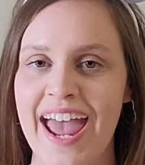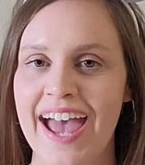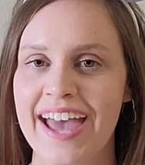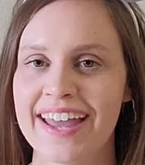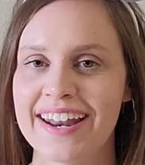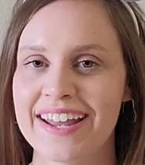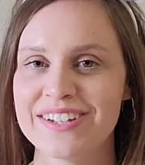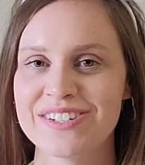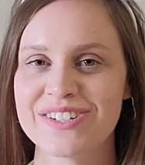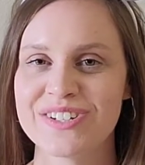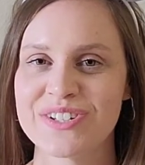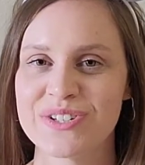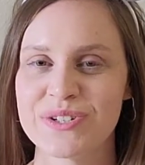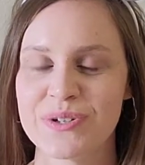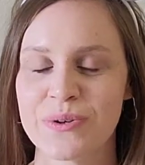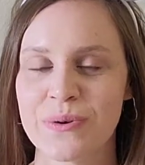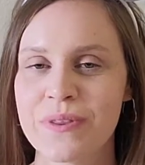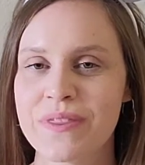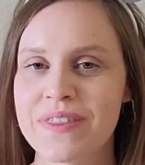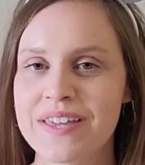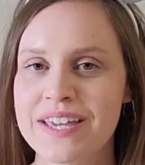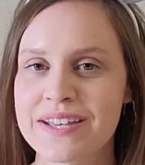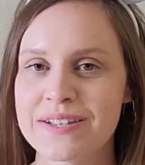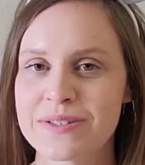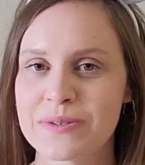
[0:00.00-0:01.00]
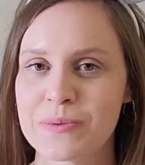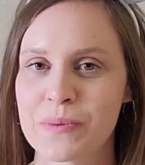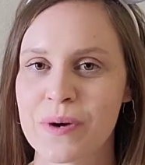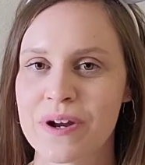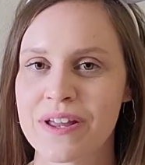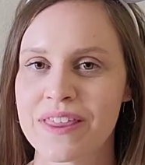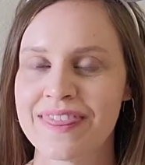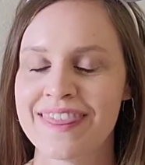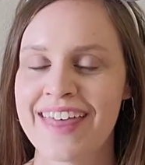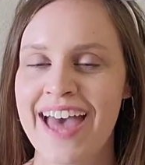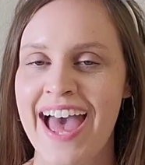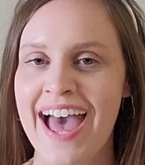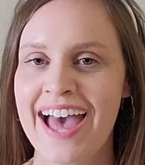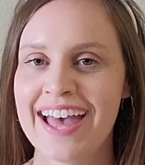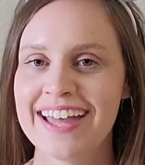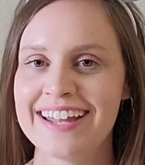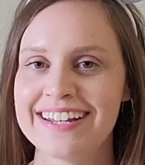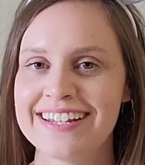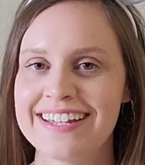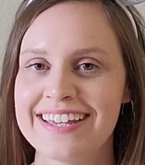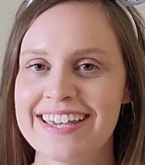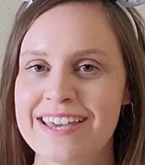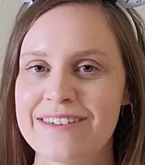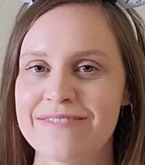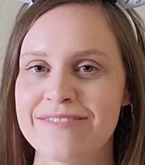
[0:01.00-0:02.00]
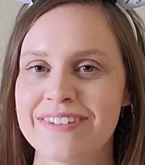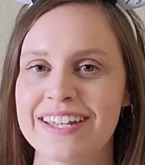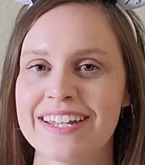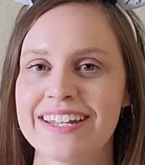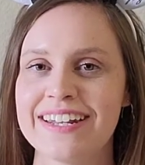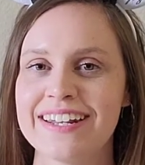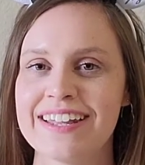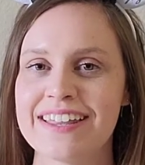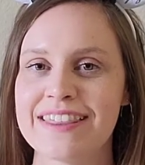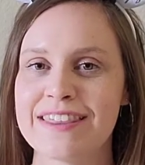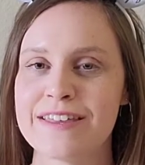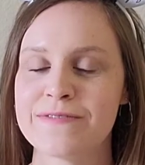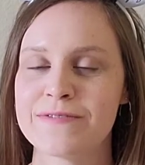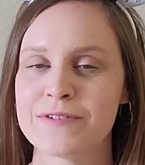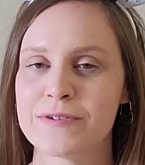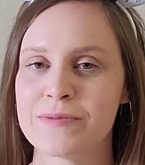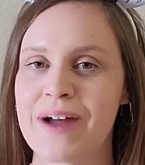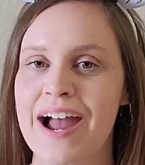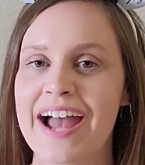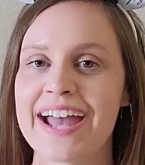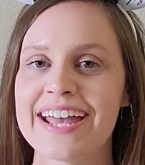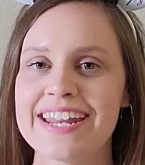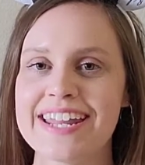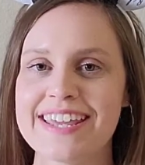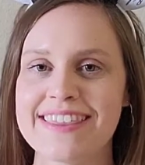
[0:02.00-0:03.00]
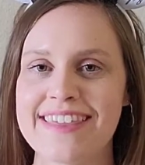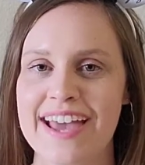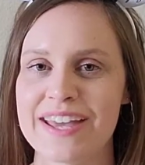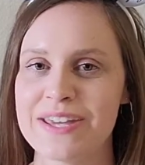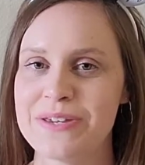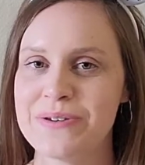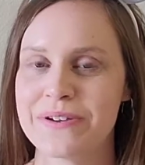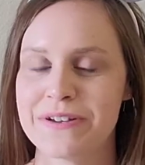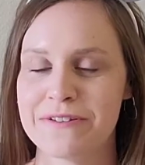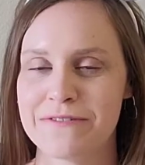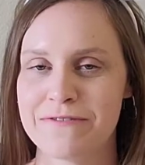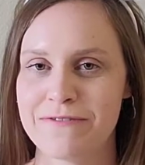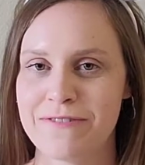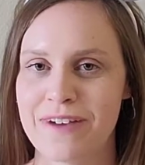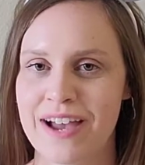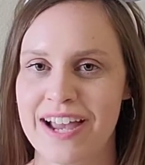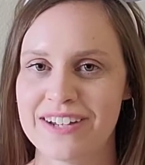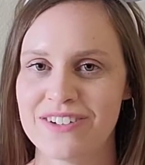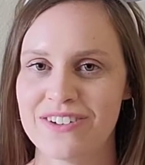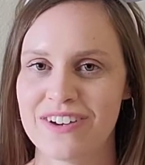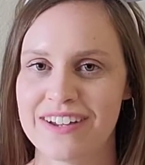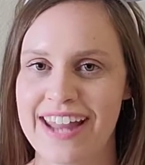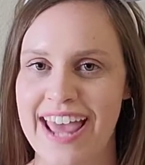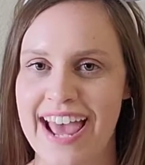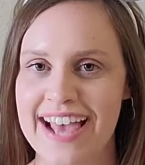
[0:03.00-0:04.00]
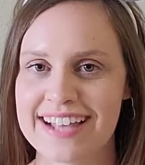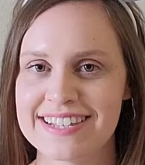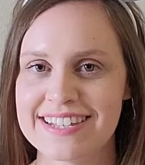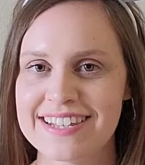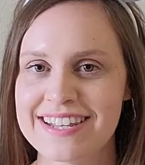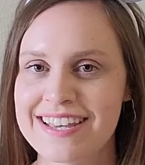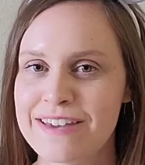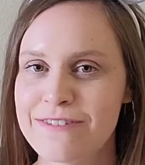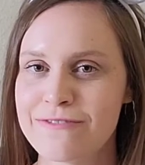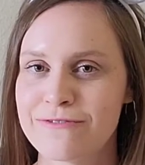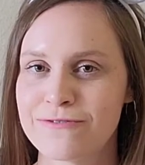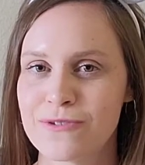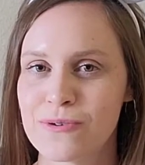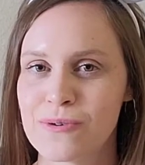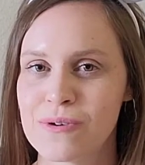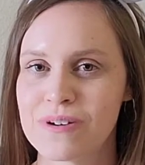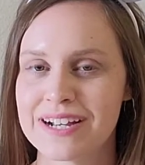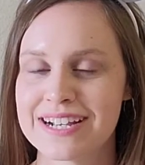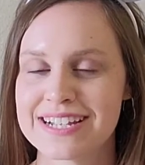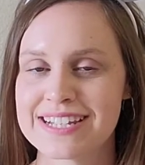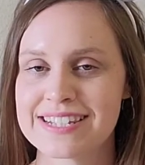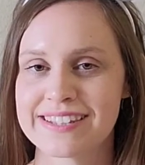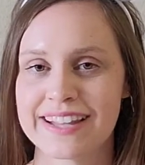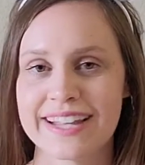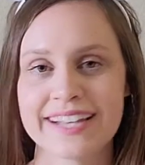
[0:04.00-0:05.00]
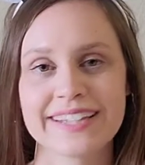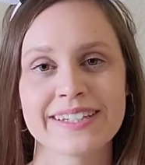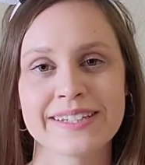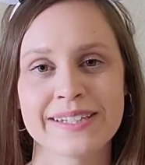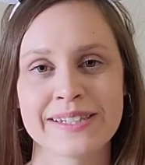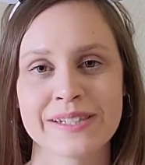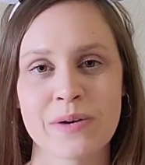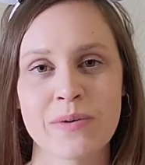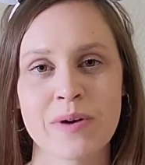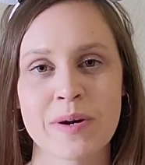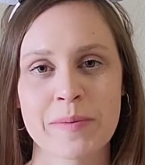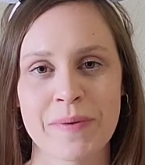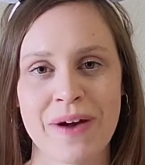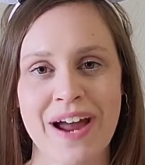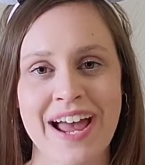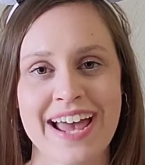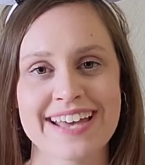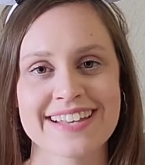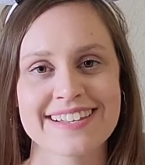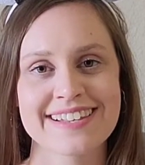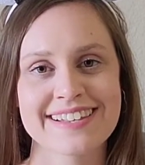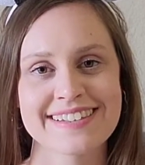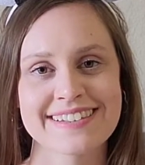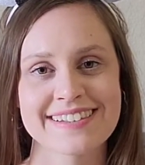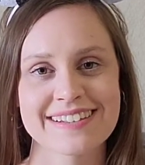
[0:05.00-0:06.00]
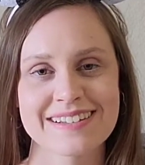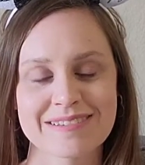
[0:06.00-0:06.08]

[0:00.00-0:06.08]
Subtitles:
And I just don't think it's worth that given the variety that you can find on Etsy for a slightly lower price.